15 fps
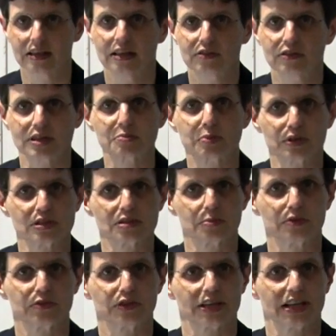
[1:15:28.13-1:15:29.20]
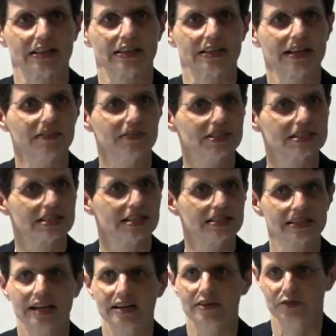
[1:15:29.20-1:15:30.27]
responsible for that. And ever since,
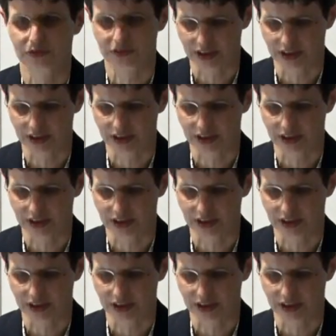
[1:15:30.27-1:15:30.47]
I've,